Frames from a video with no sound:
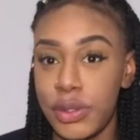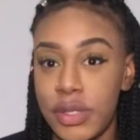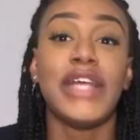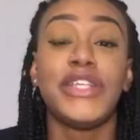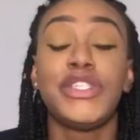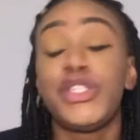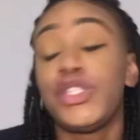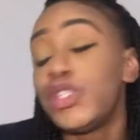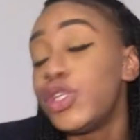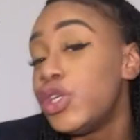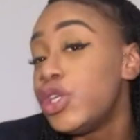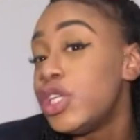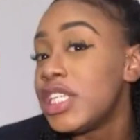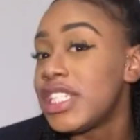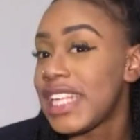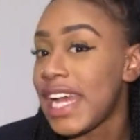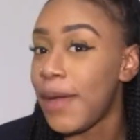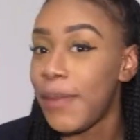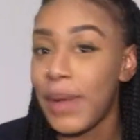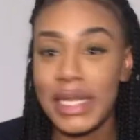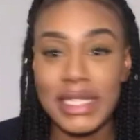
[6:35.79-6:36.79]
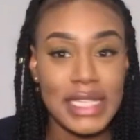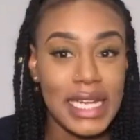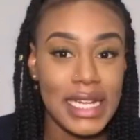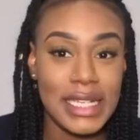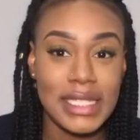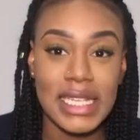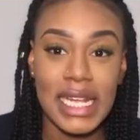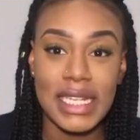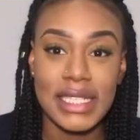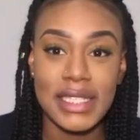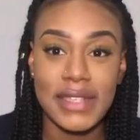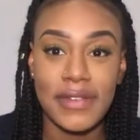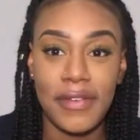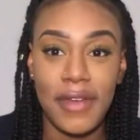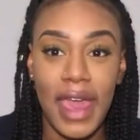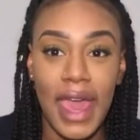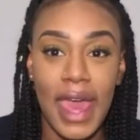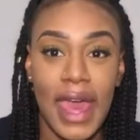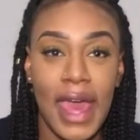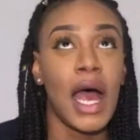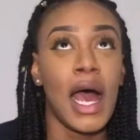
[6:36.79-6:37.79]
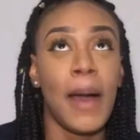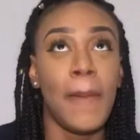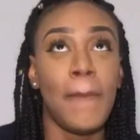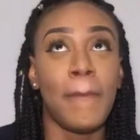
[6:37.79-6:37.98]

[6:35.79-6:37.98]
As soon as I went to intensive care,